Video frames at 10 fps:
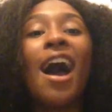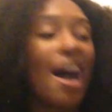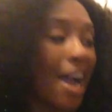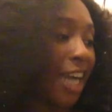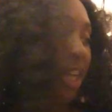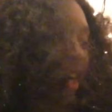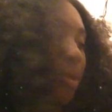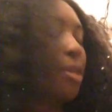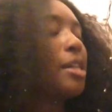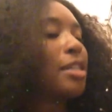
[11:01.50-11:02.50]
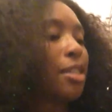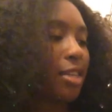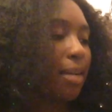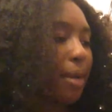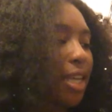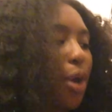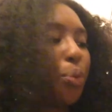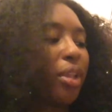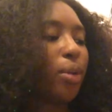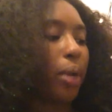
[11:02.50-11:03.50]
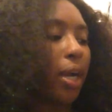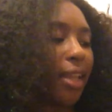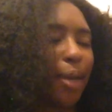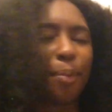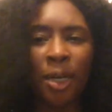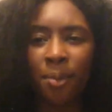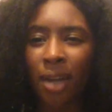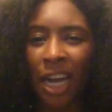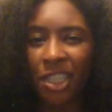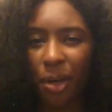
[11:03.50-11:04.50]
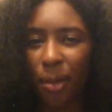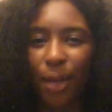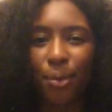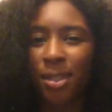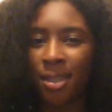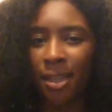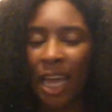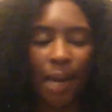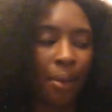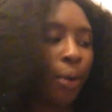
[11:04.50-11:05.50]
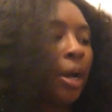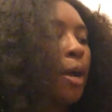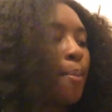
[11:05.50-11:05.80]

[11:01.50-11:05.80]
eyeshadow. So that might sound really weird, like purple eyeshadow, like what's that about?